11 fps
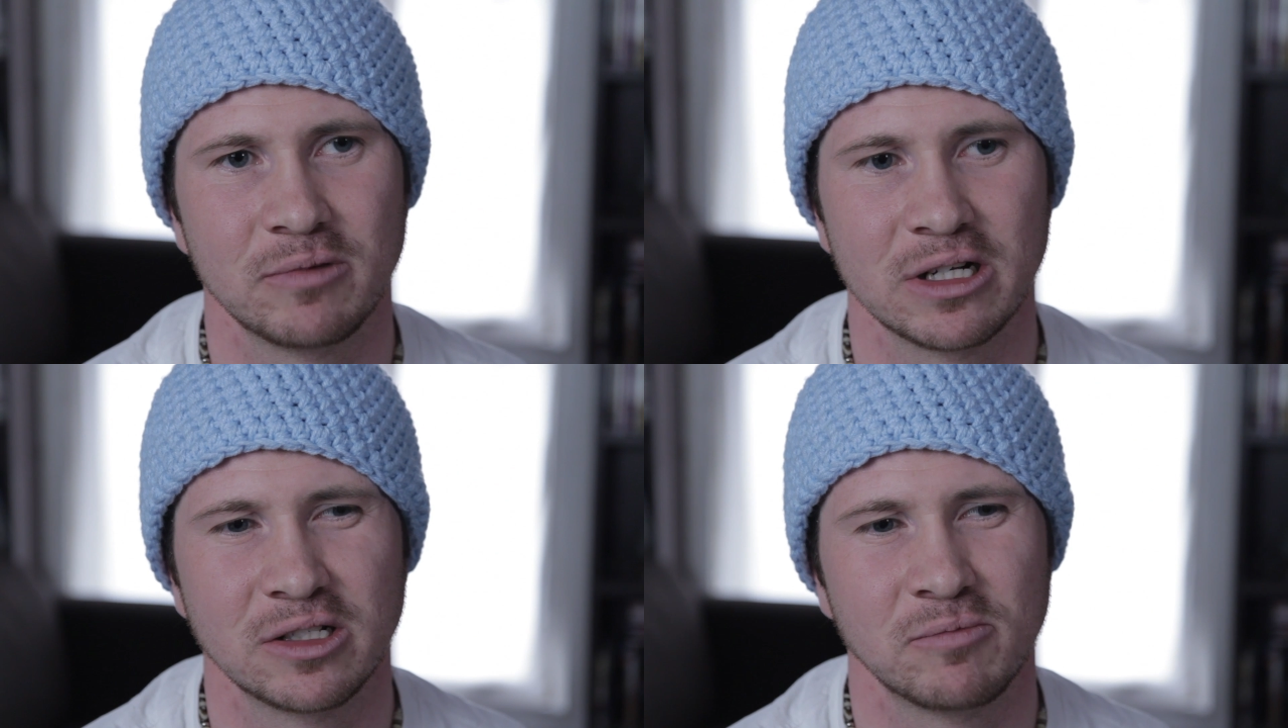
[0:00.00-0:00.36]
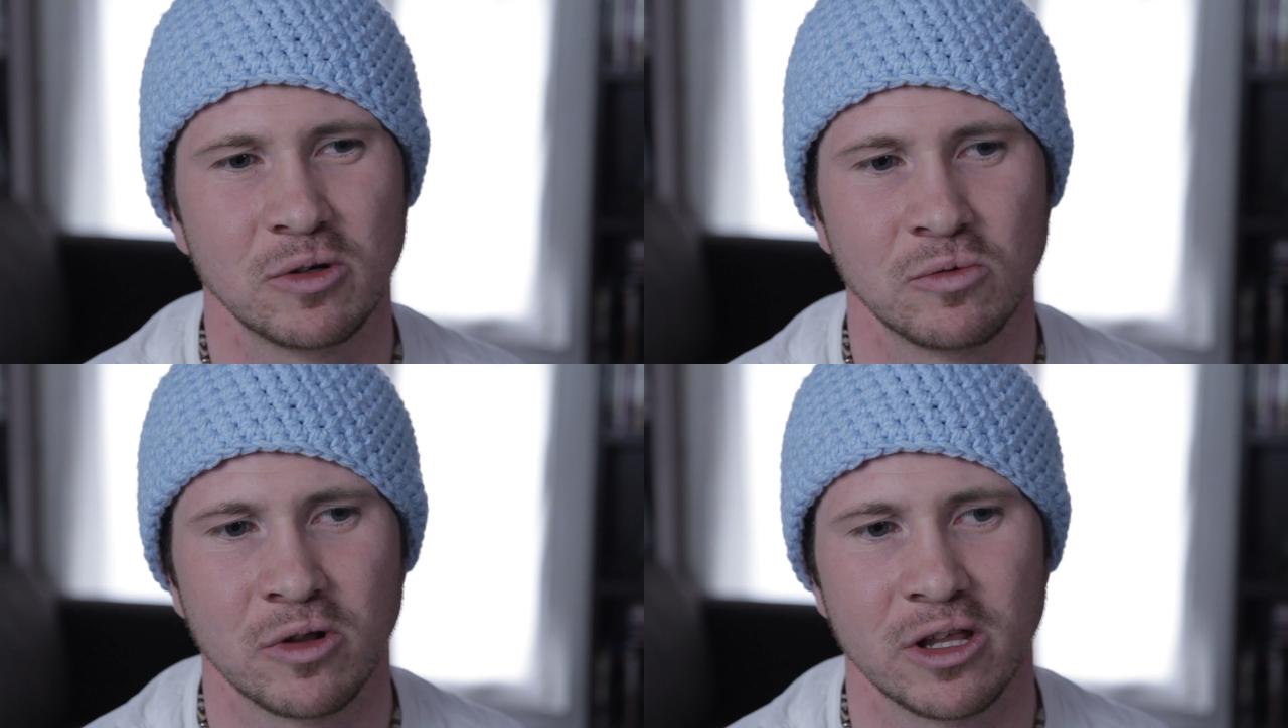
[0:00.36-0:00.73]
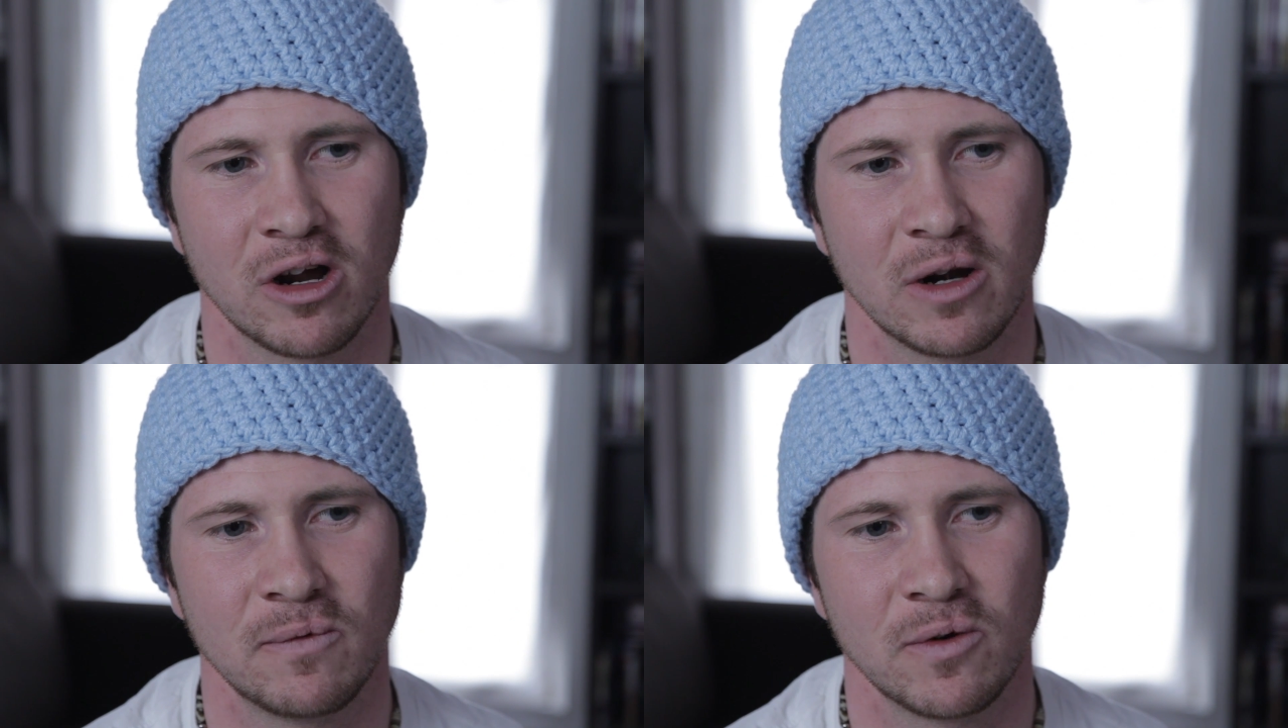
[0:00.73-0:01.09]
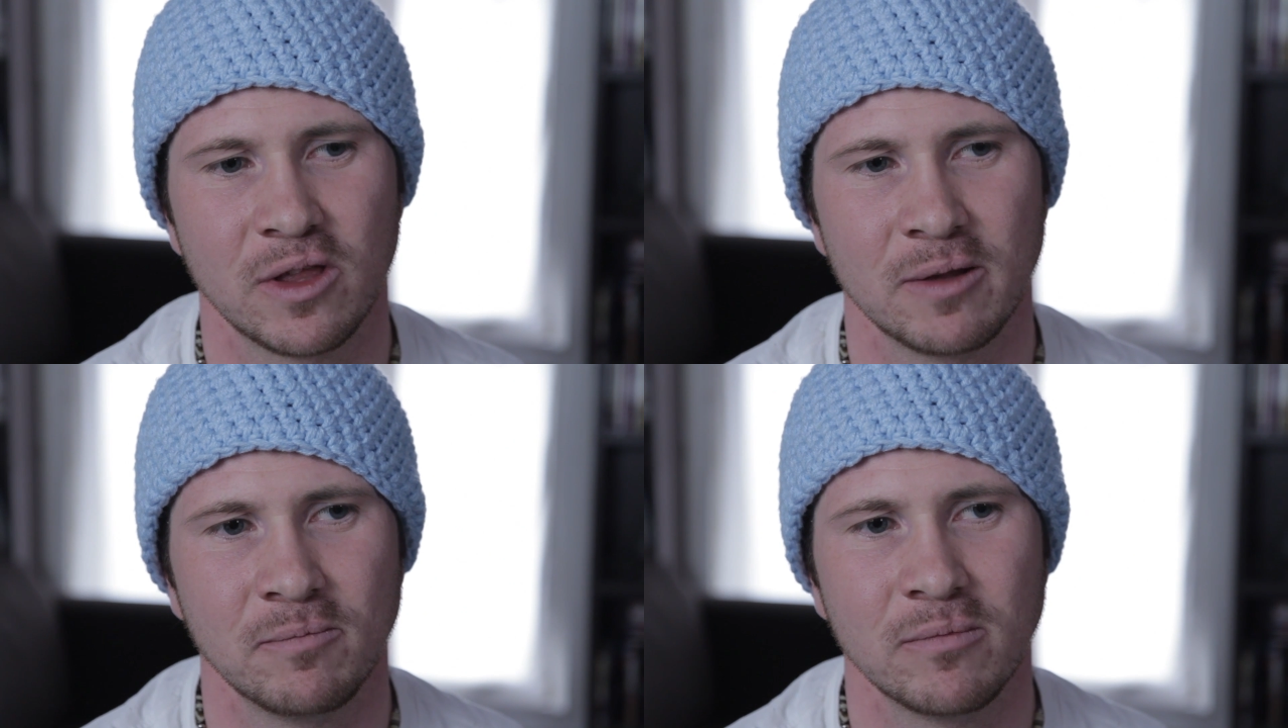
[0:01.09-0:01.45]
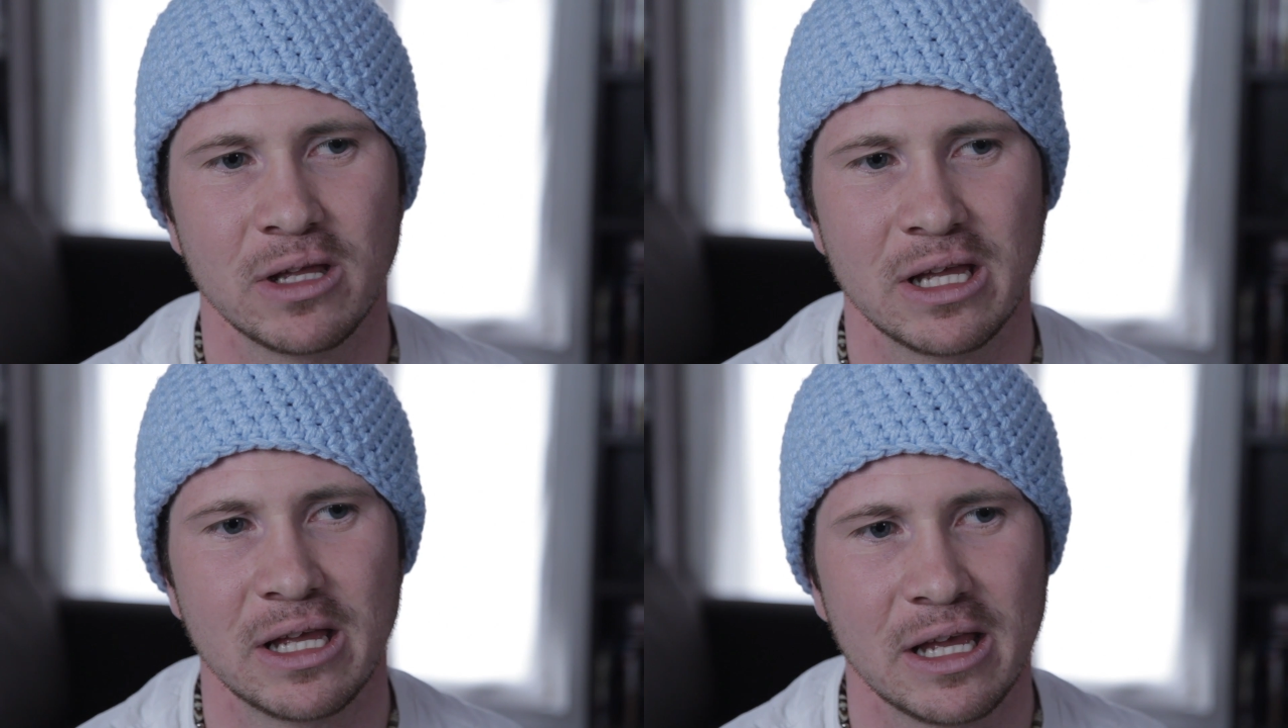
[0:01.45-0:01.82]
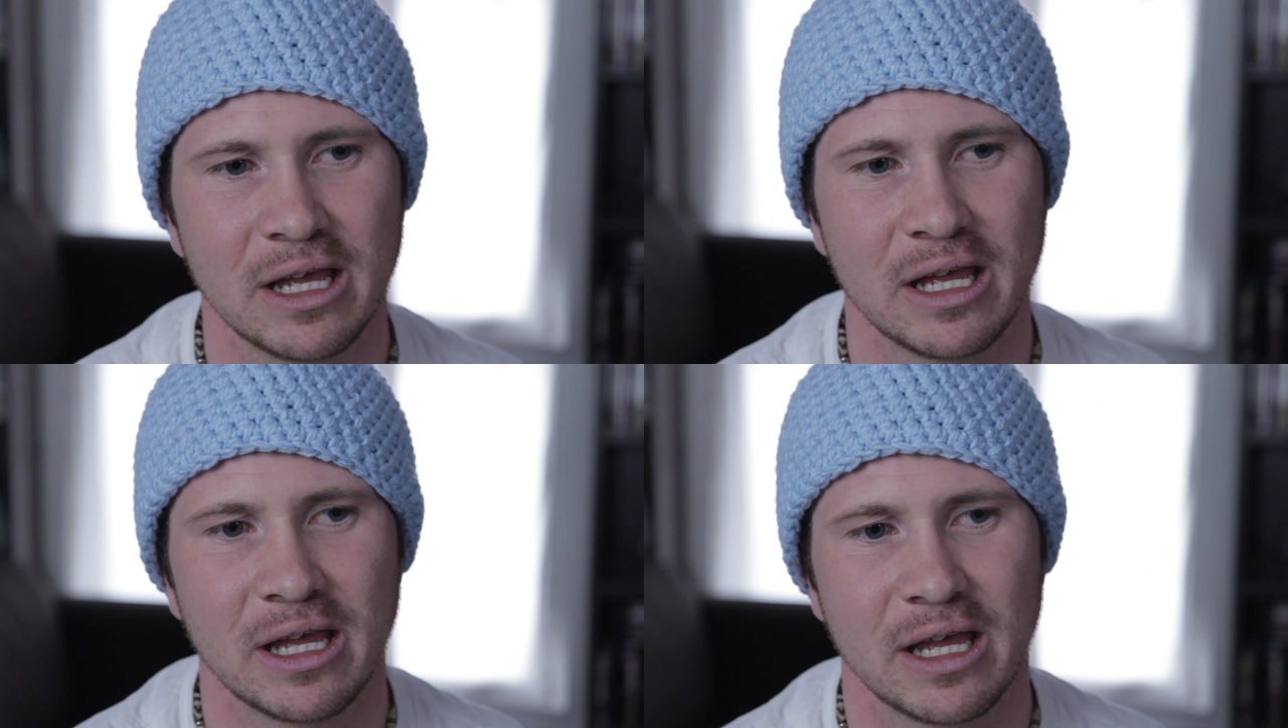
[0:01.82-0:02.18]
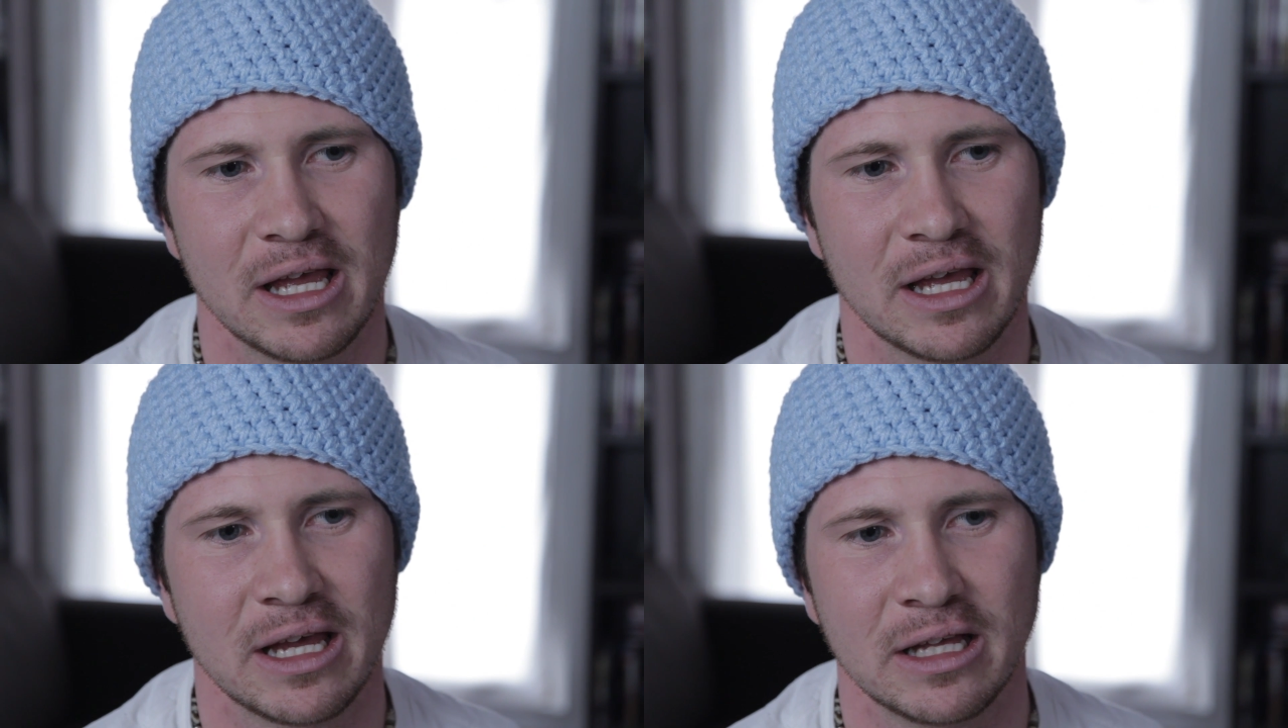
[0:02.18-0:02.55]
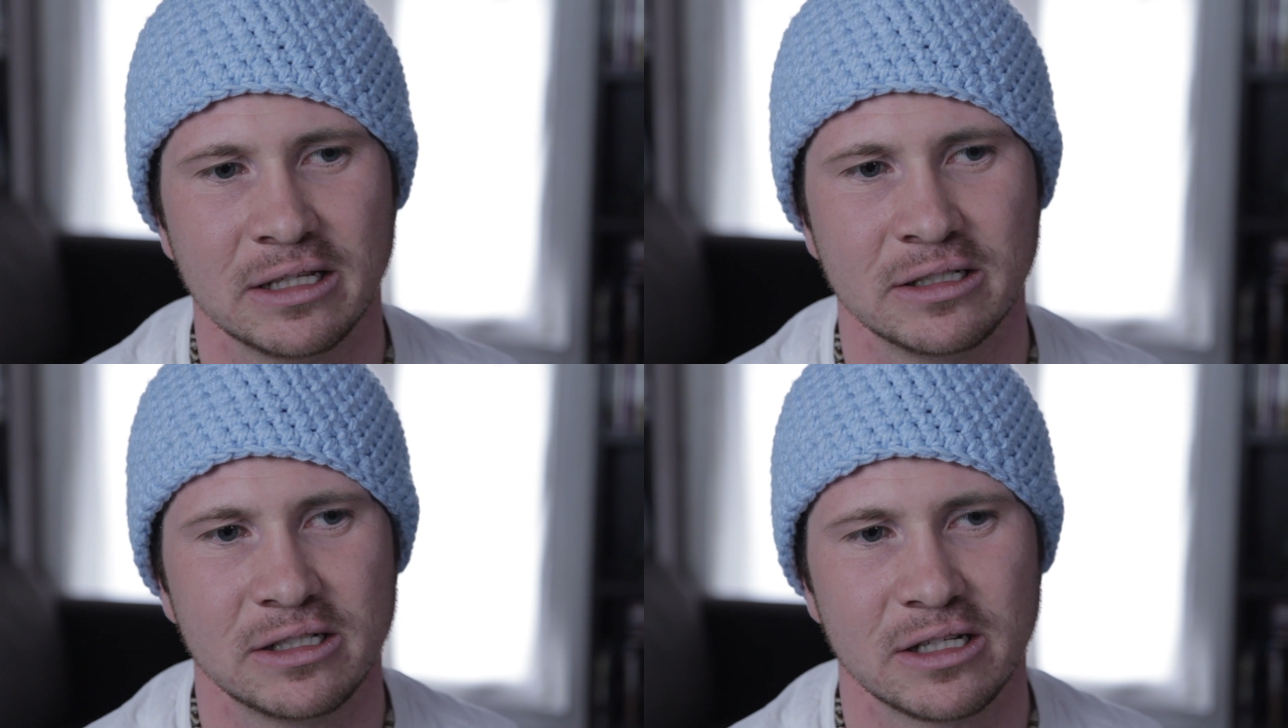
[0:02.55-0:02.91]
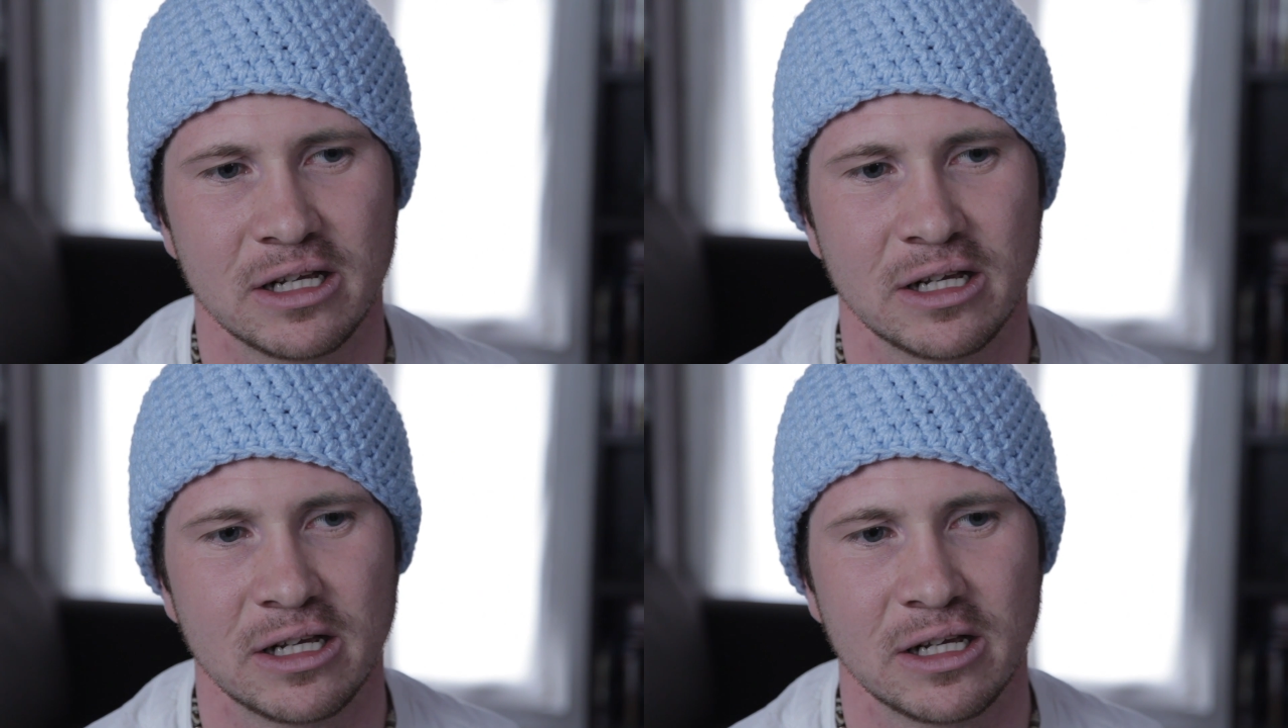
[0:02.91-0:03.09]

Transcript: but it's been really hard for them. And